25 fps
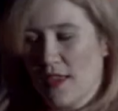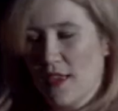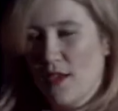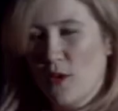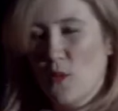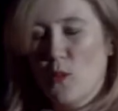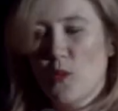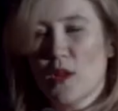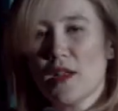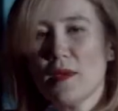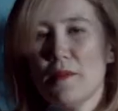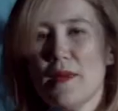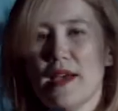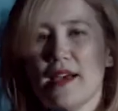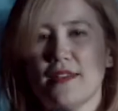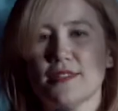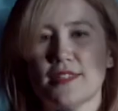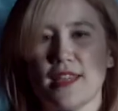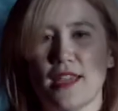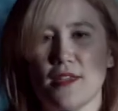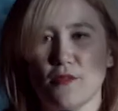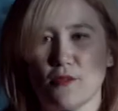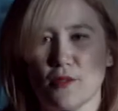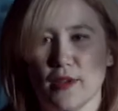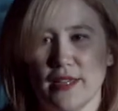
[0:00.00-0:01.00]
What about
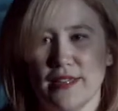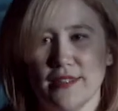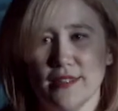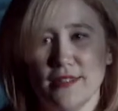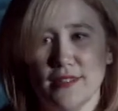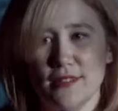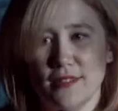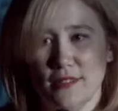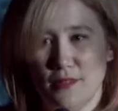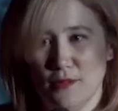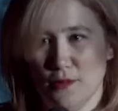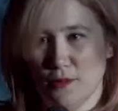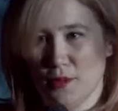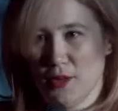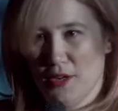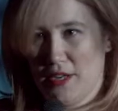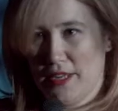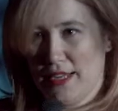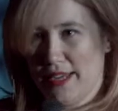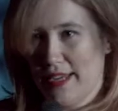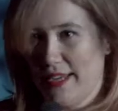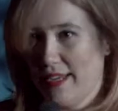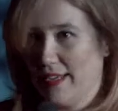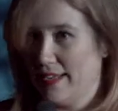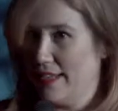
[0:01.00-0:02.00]
a real,
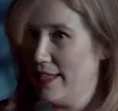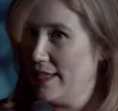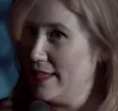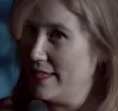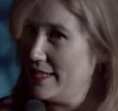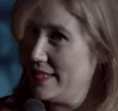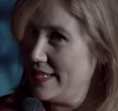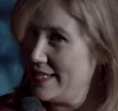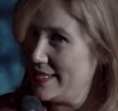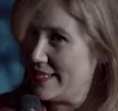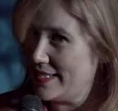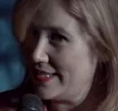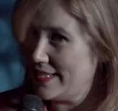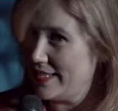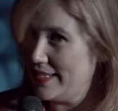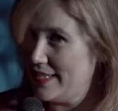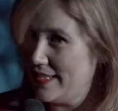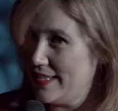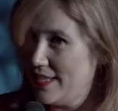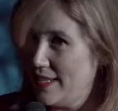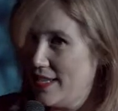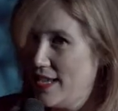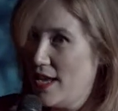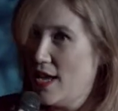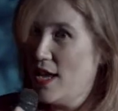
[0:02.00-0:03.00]
working, knitted
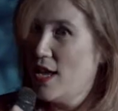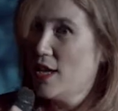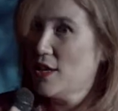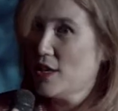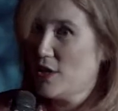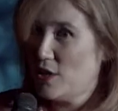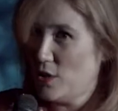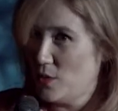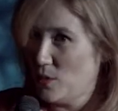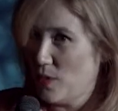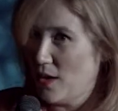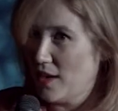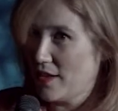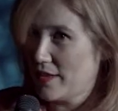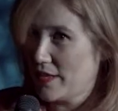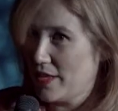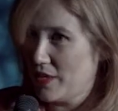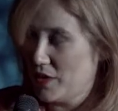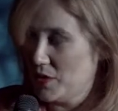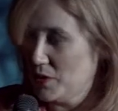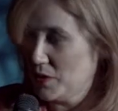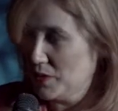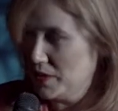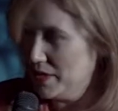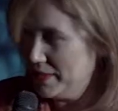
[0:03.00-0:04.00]
QR
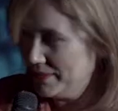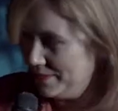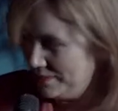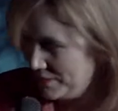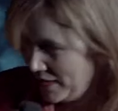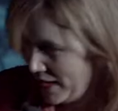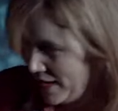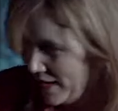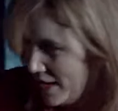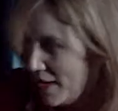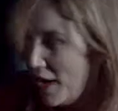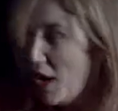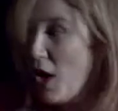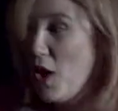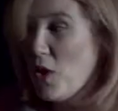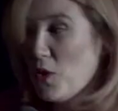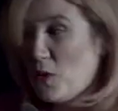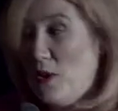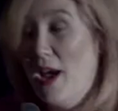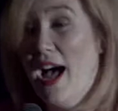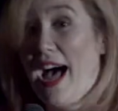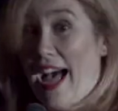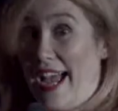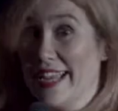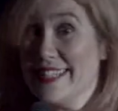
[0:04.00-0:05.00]
code?
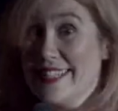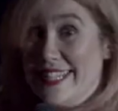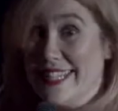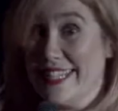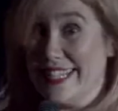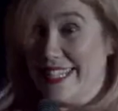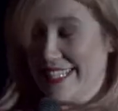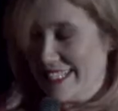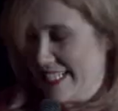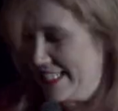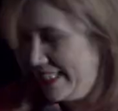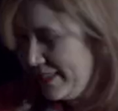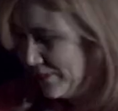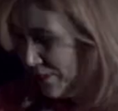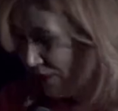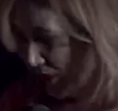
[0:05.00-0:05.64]
Oh, I did it.